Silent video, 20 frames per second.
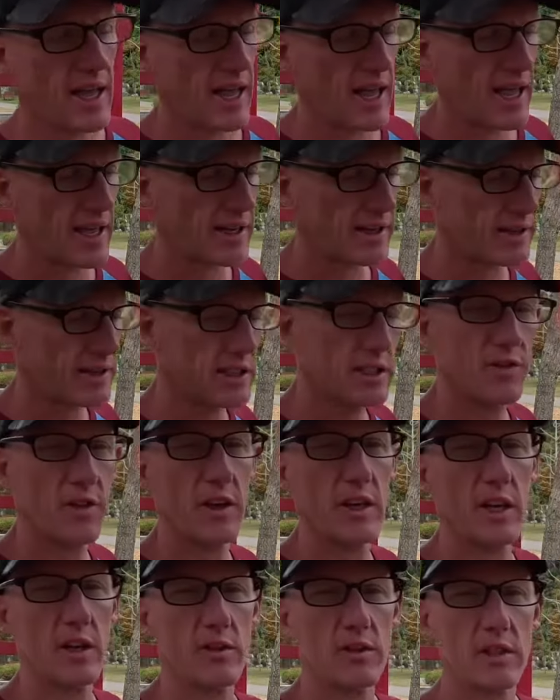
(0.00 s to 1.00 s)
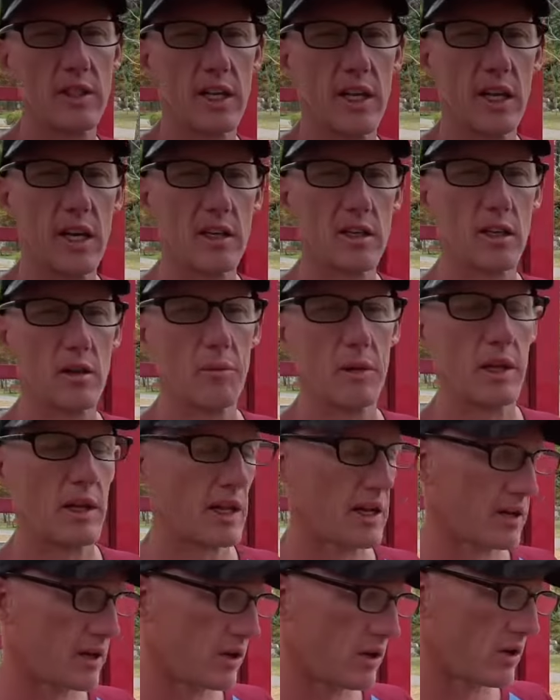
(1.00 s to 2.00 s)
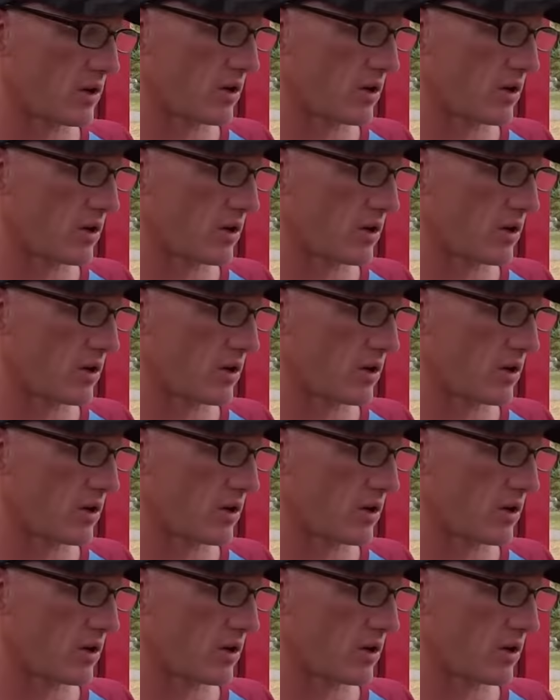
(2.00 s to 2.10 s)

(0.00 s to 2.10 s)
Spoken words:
And in this video today, I'm going to be letting you know